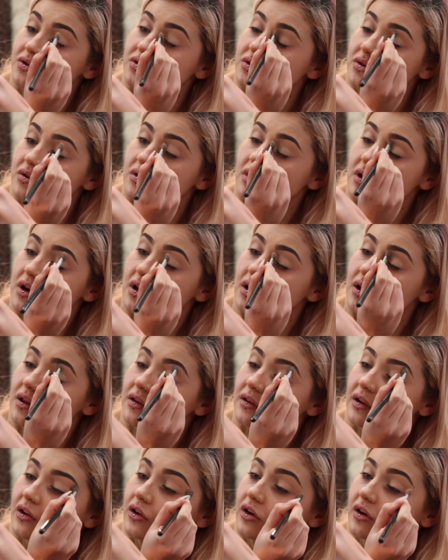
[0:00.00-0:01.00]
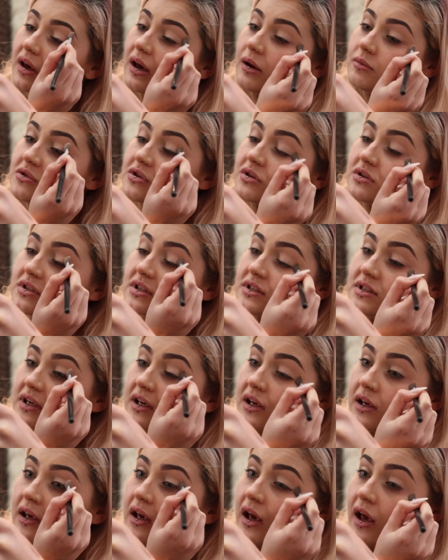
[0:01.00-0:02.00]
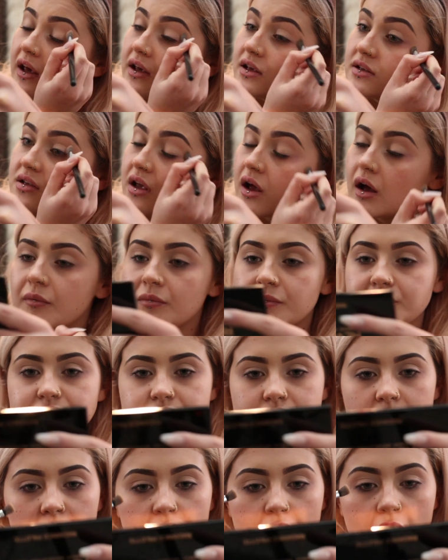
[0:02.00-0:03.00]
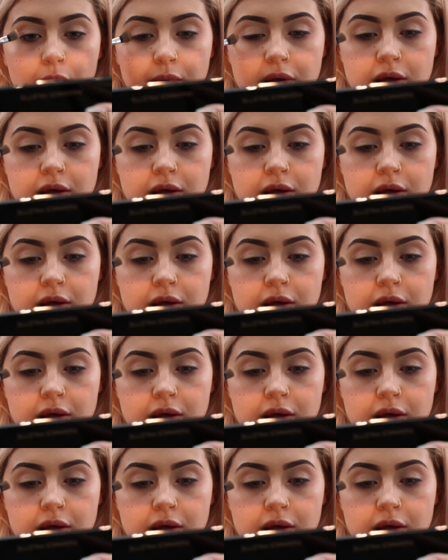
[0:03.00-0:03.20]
So the look I'm doing today is a